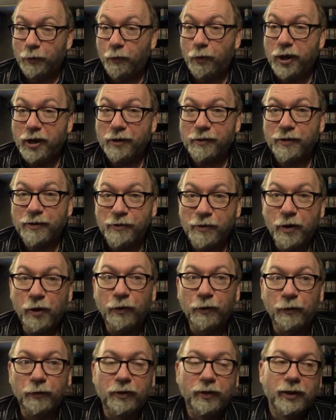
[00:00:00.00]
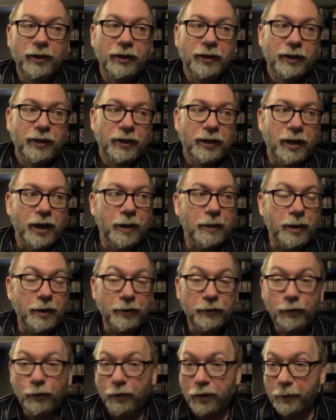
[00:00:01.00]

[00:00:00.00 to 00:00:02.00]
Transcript: We are known. I, although